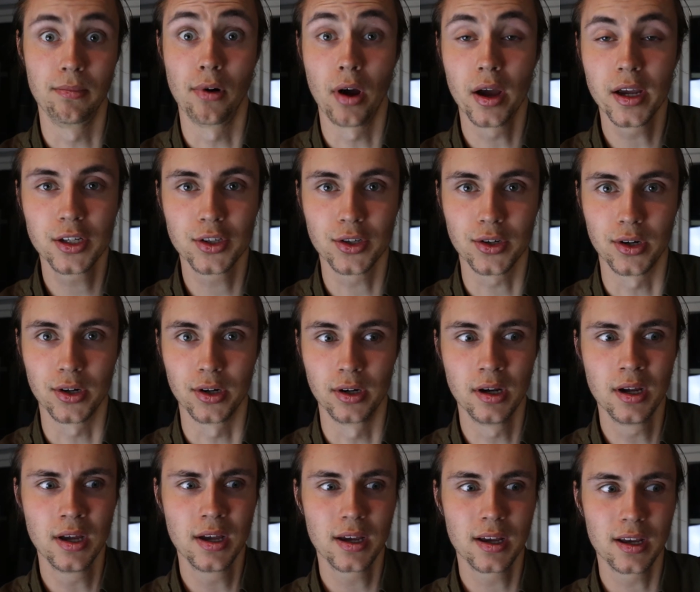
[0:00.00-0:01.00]
brighter,
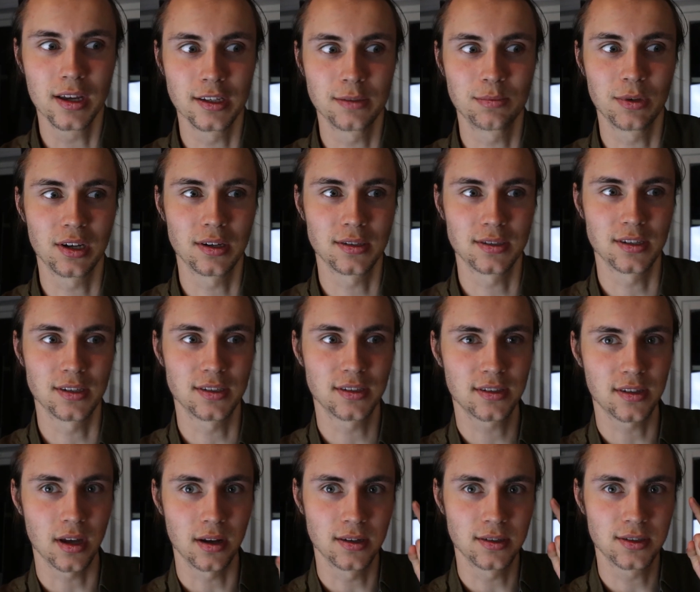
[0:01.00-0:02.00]
it is because the
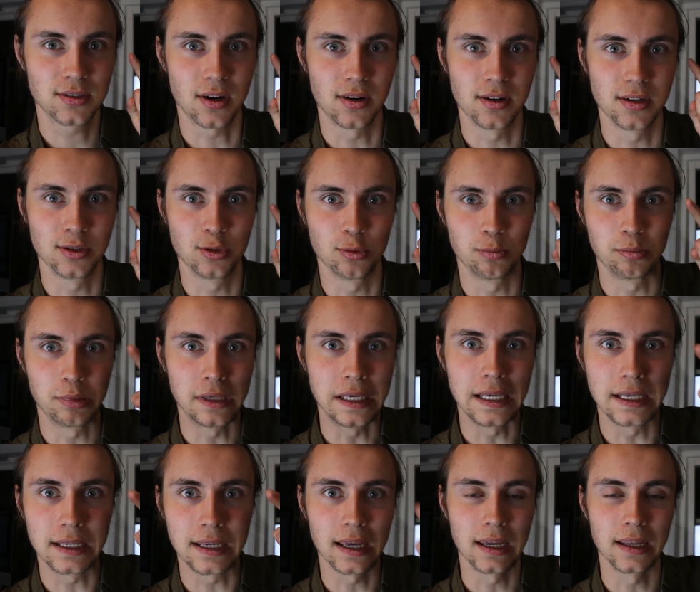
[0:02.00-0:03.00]
sun started to
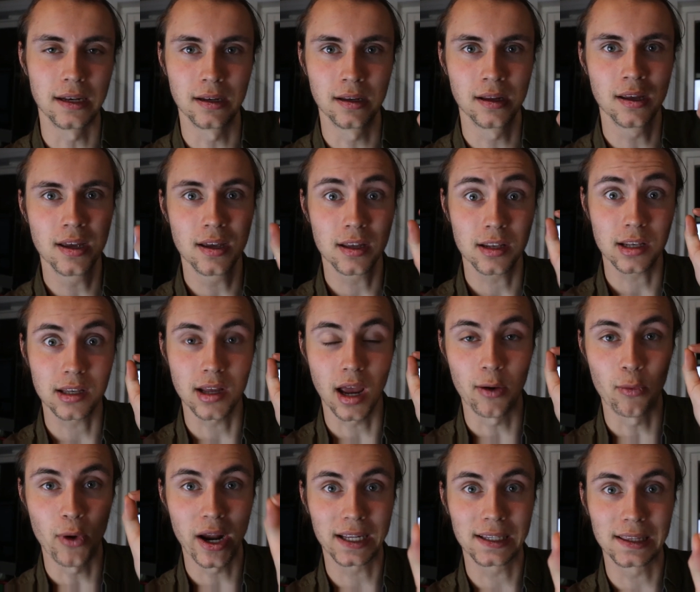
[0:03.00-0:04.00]
peek in
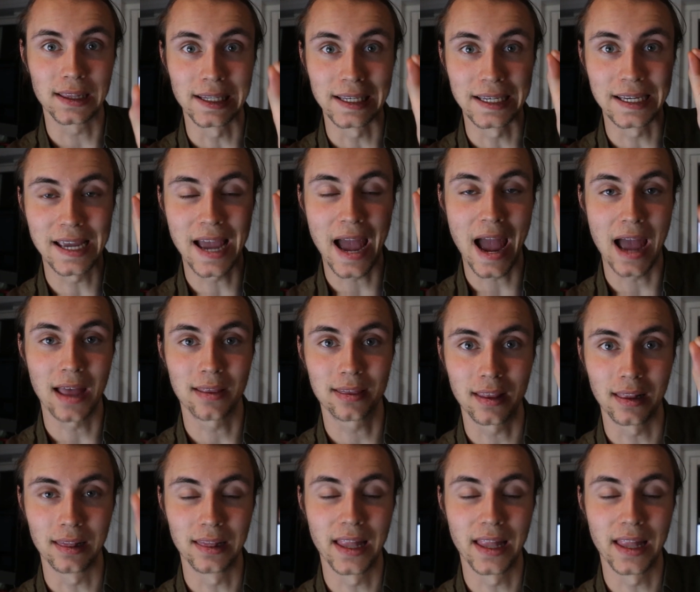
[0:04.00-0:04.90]
directly at the